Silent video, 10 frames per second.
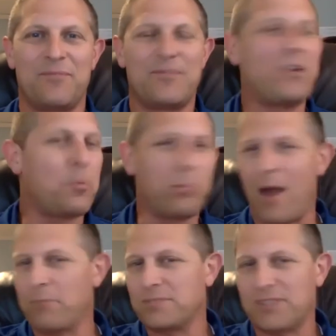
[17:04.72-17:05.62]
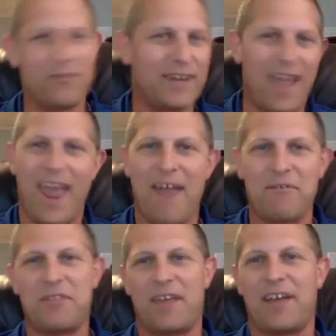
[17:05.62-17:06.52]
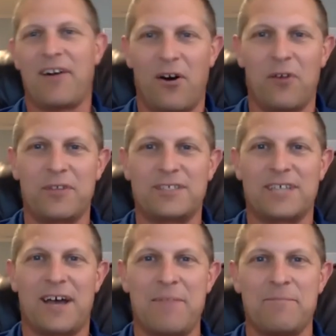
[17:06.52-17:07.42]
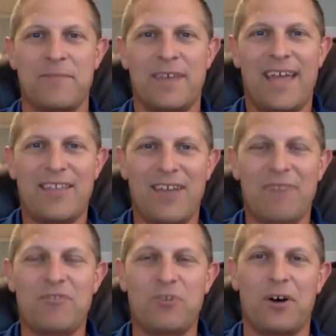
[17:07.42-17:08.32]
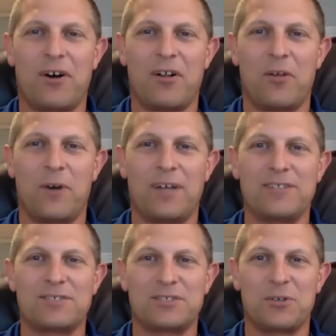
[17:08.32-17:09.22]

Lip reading: So you're problem solving everything all the time, and you have to do it all at once.